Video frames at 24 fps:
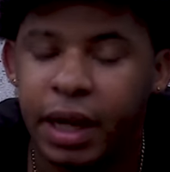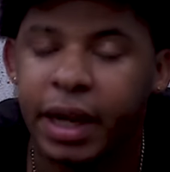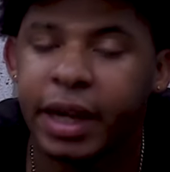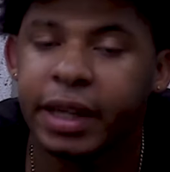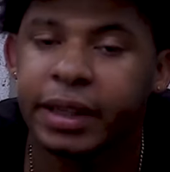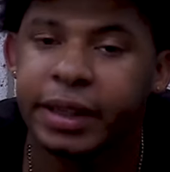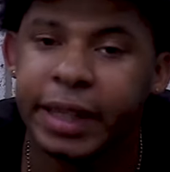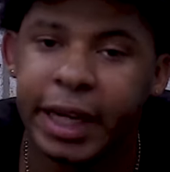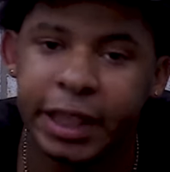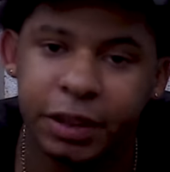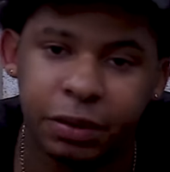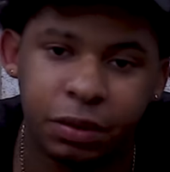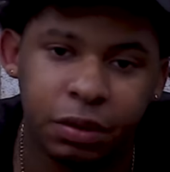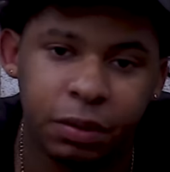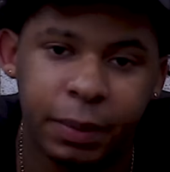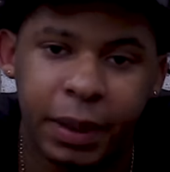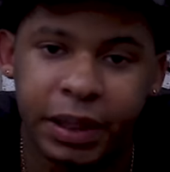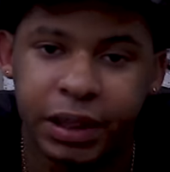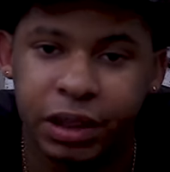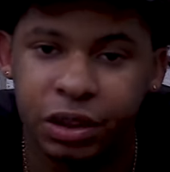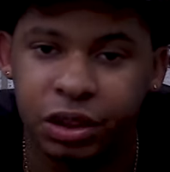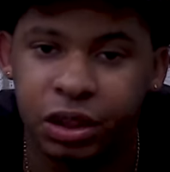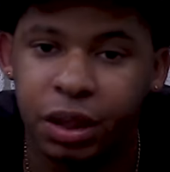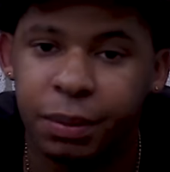And that's what we're
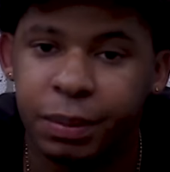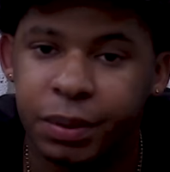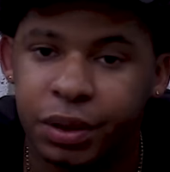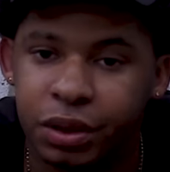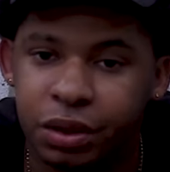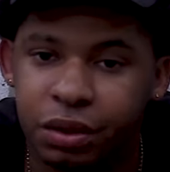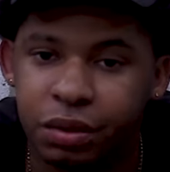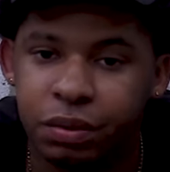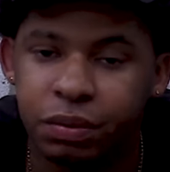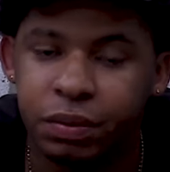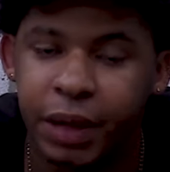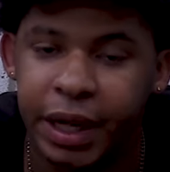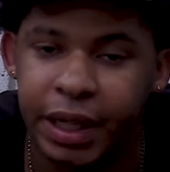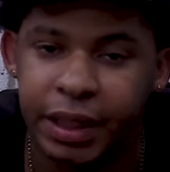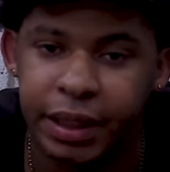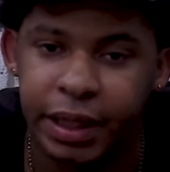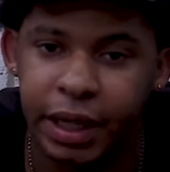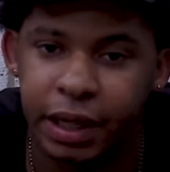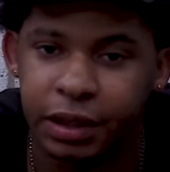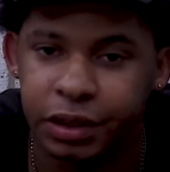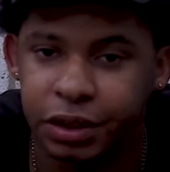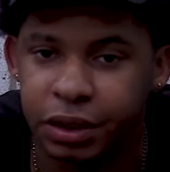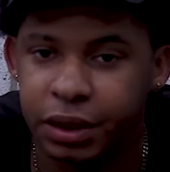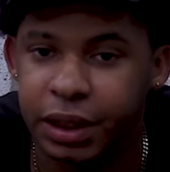about to jump into right
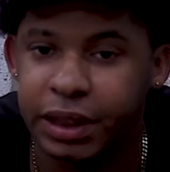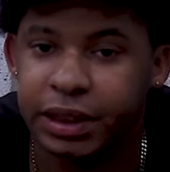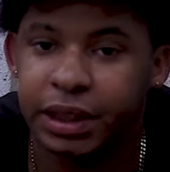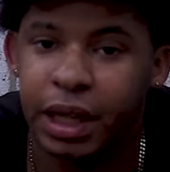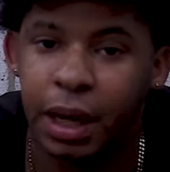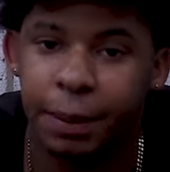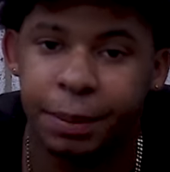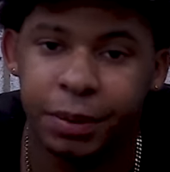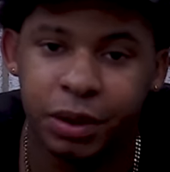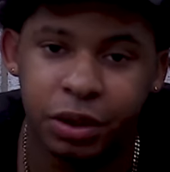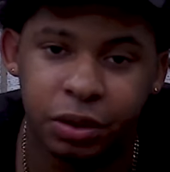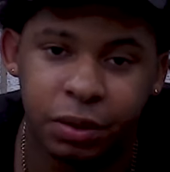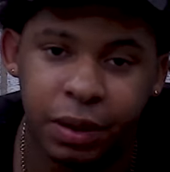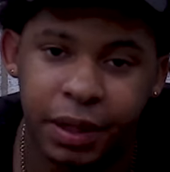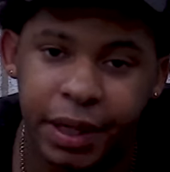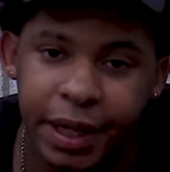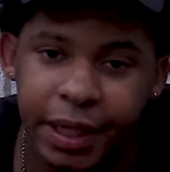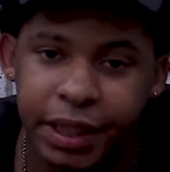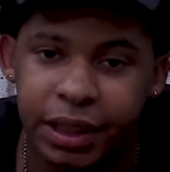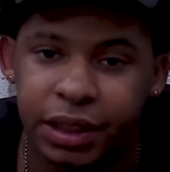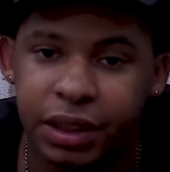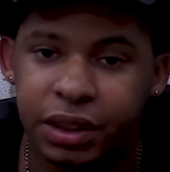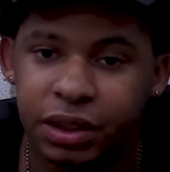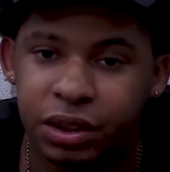now. So let's hop into
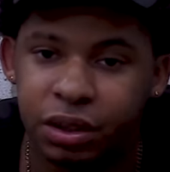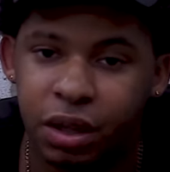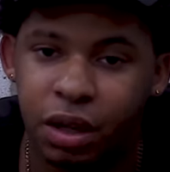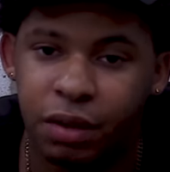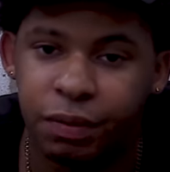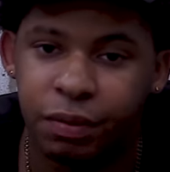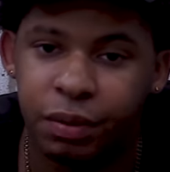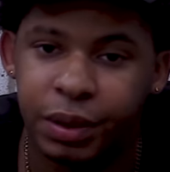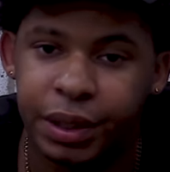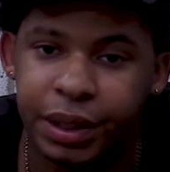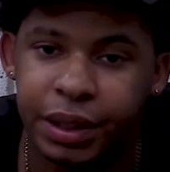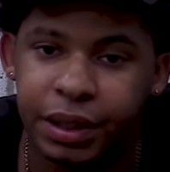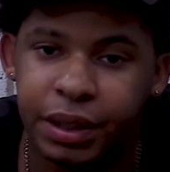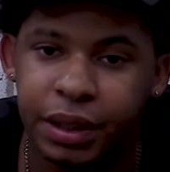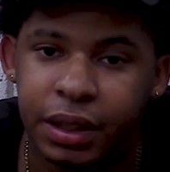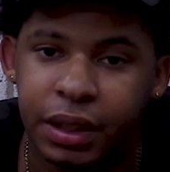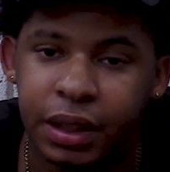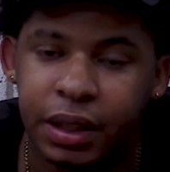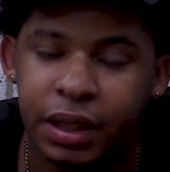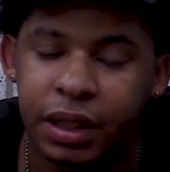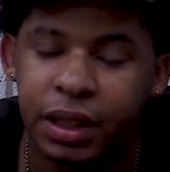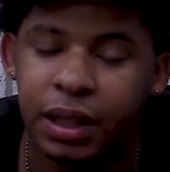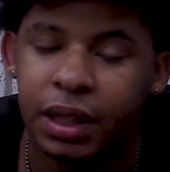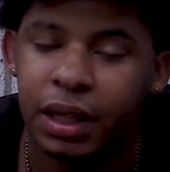our editing software
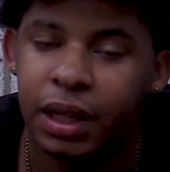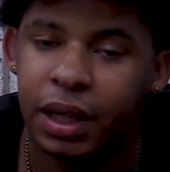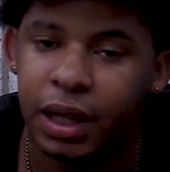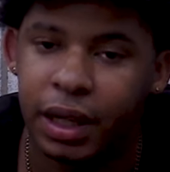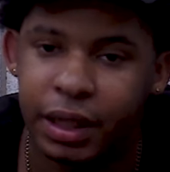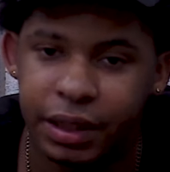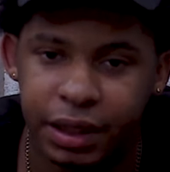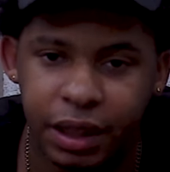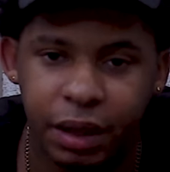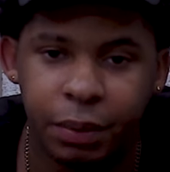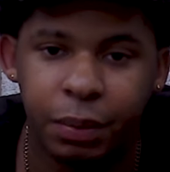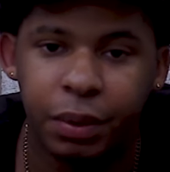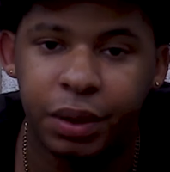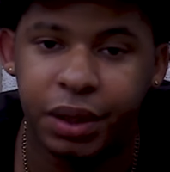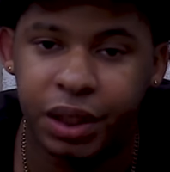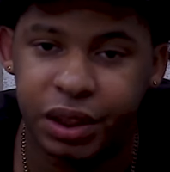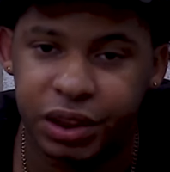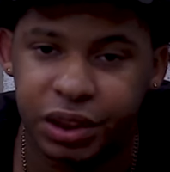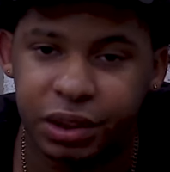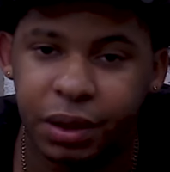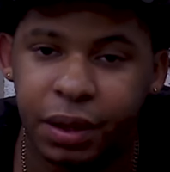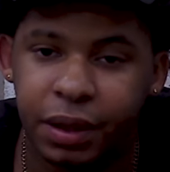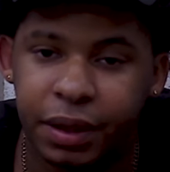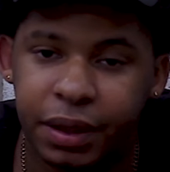and then we'll
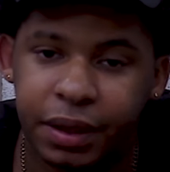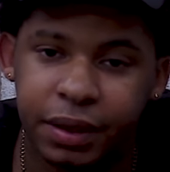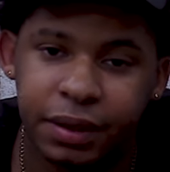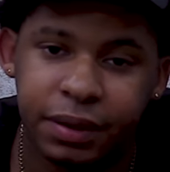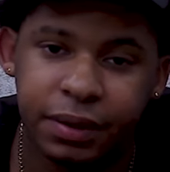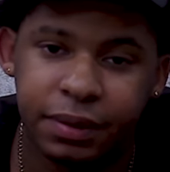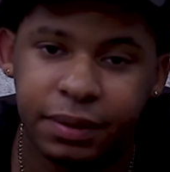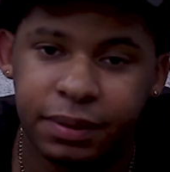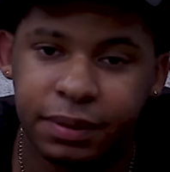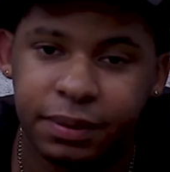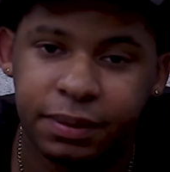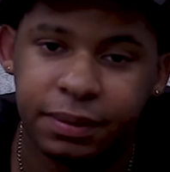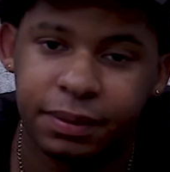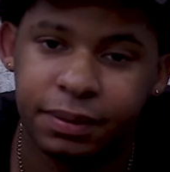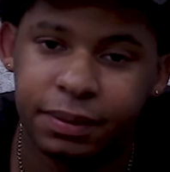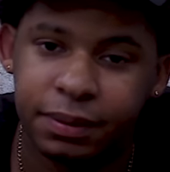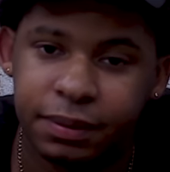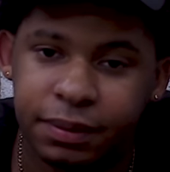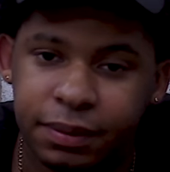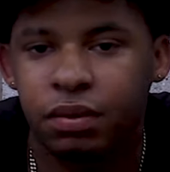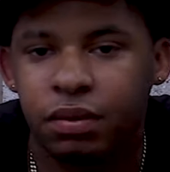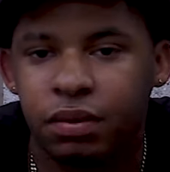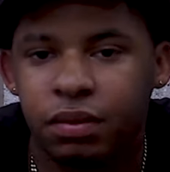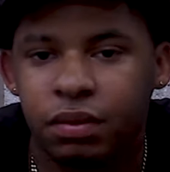get started.
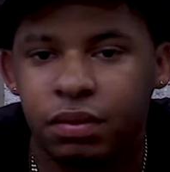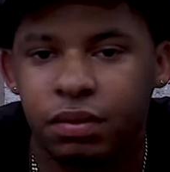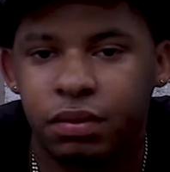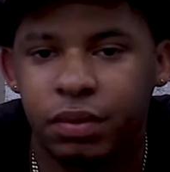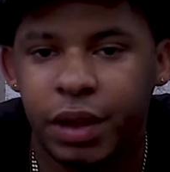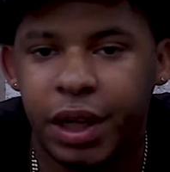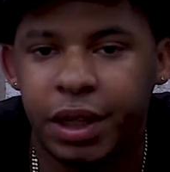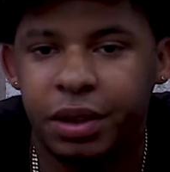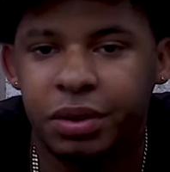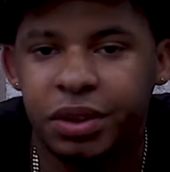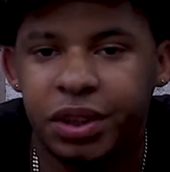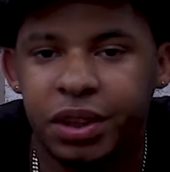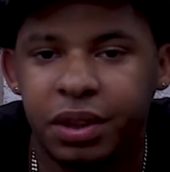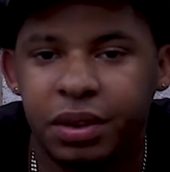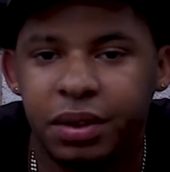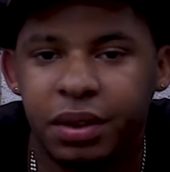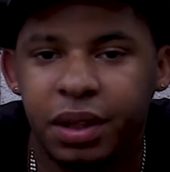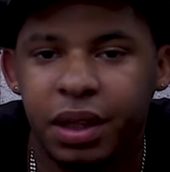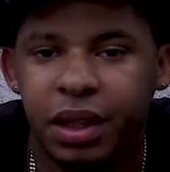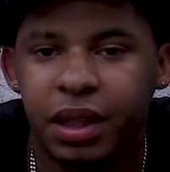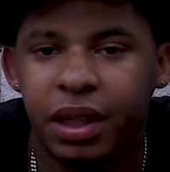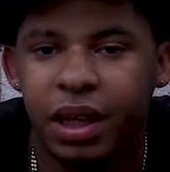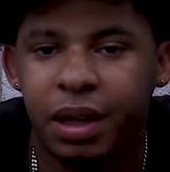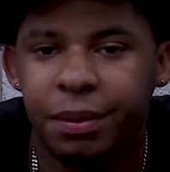Why are you still
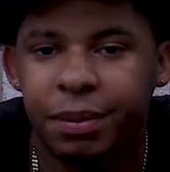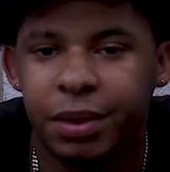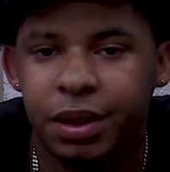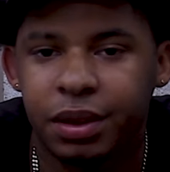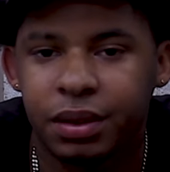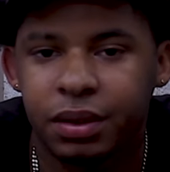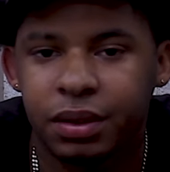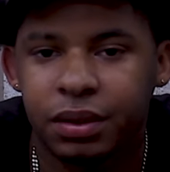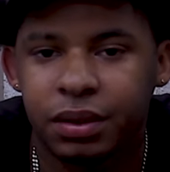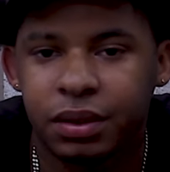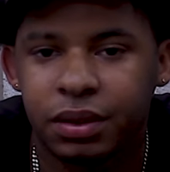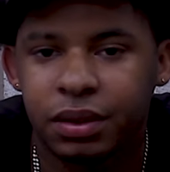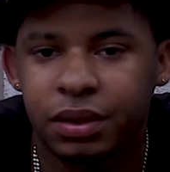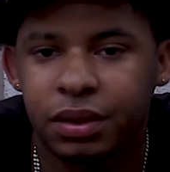looking at me?